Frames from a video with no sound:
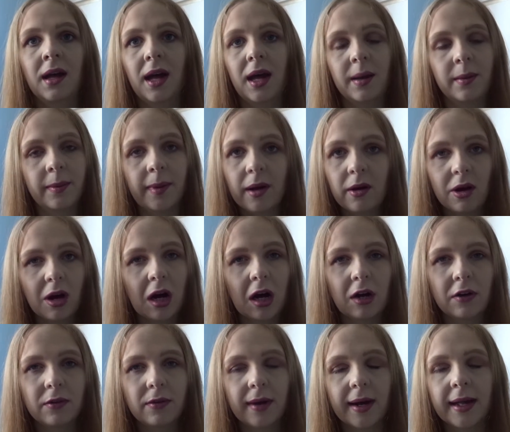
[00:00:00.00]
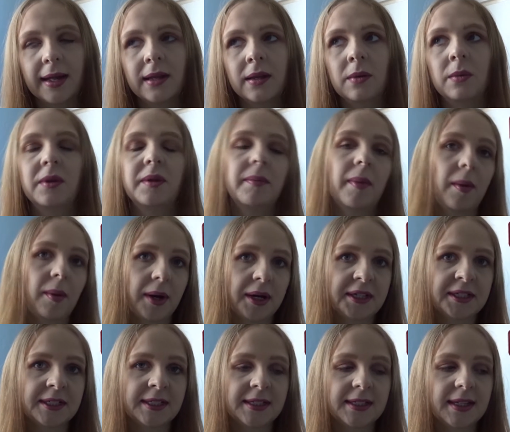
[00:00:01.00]
about halfway with my
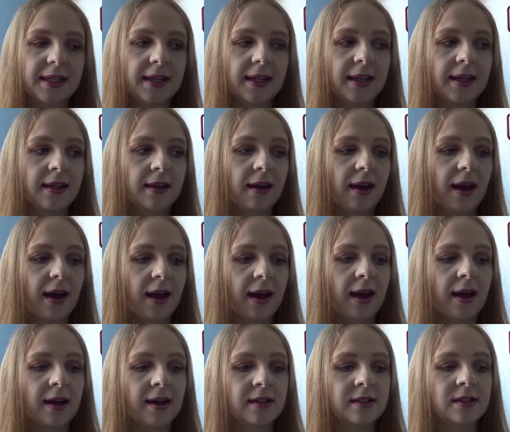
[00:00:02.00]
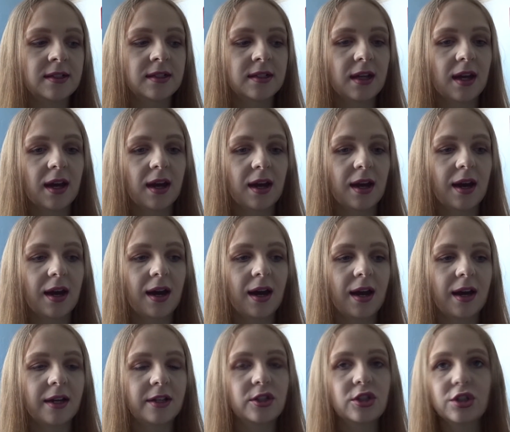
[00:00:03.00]
pregnancy and
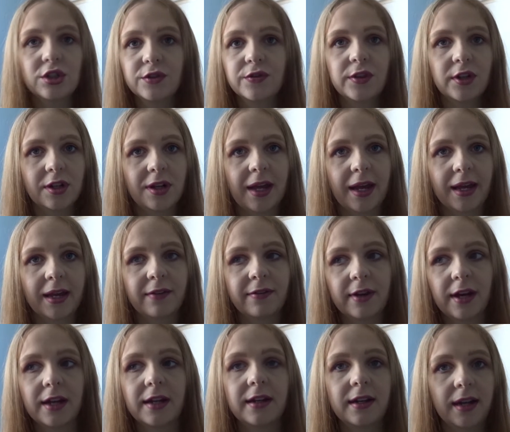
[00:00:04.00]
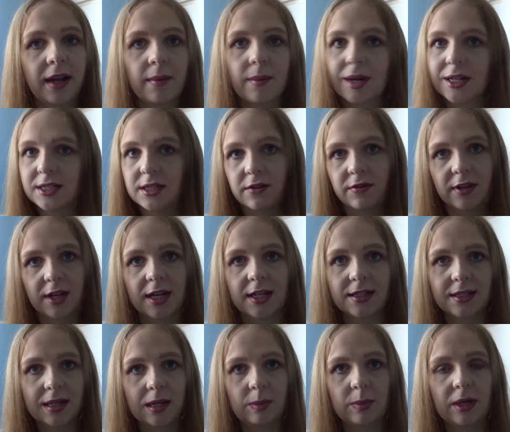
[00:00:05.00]
I just feel like I've kind of let my self-care
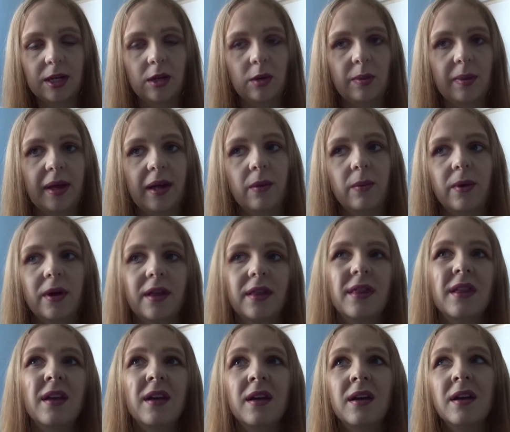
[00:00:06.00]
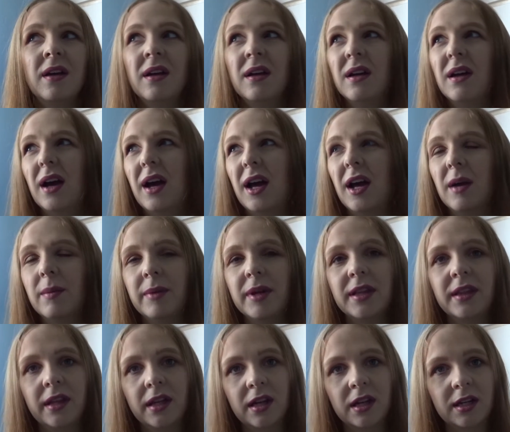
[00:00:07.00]
slip a little bit with
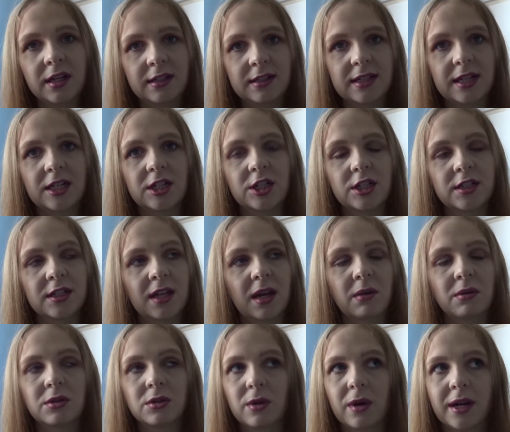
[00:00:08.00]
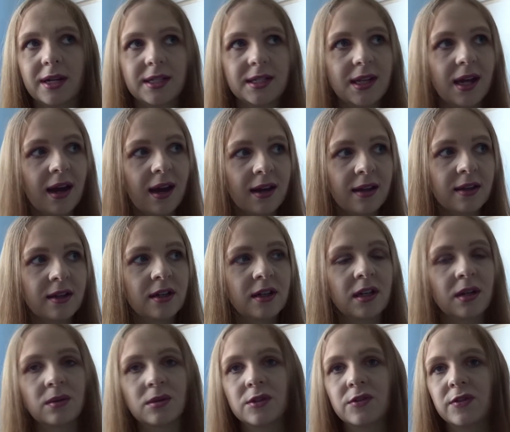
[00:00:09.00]
in the early stages I was quite tired,
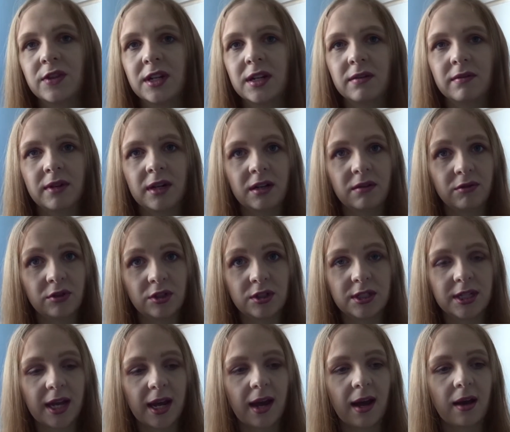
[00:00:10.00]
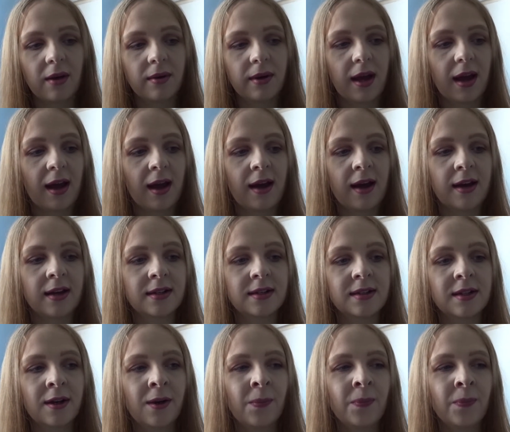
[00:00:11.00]
I was feeling really run down, and